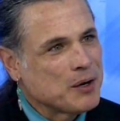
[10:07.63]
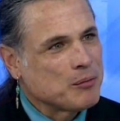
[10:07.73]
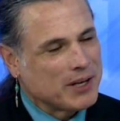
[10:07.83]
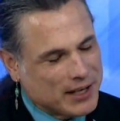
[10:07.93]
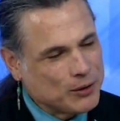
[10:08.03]

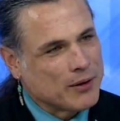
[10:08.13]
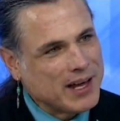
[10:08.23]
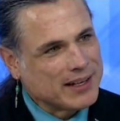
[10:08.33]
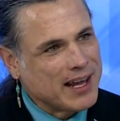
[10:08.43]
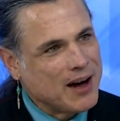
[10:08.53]
But I know
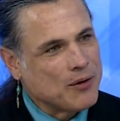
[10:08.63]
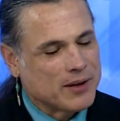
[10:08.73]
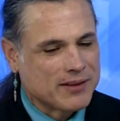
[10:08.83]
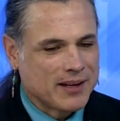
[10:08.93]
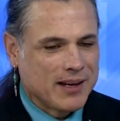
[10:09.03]
that now,
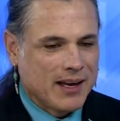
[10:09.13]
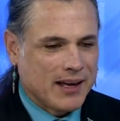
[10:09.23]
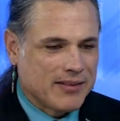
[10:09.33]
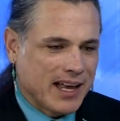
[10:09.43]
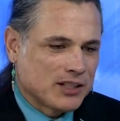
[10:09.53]
and
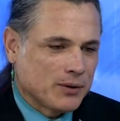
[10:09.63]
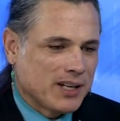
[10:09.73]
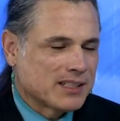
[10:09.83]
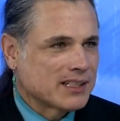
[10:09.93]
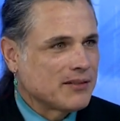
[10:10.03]
that's what
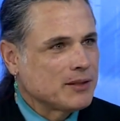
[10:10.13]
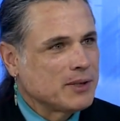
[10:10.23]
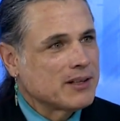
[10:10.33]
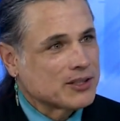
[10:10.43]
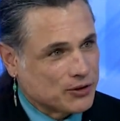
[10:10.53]
has given
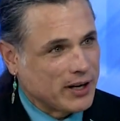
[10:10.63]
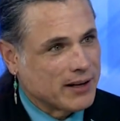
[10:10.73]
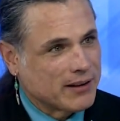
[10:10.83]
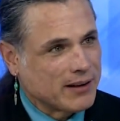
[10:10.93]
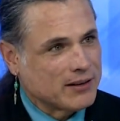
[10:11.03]
me the
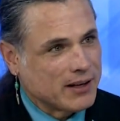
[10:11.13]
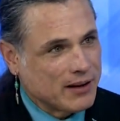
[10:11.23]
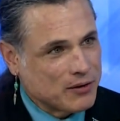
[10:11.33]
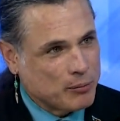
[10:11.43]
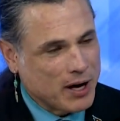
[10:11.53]
strength
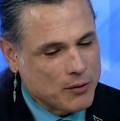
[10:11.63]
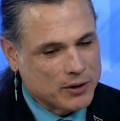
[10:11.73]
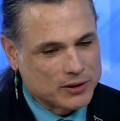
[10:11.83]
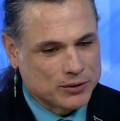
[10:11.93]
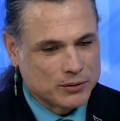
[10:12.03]
and the
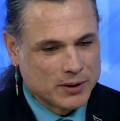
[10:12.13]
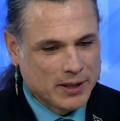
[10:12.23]
power to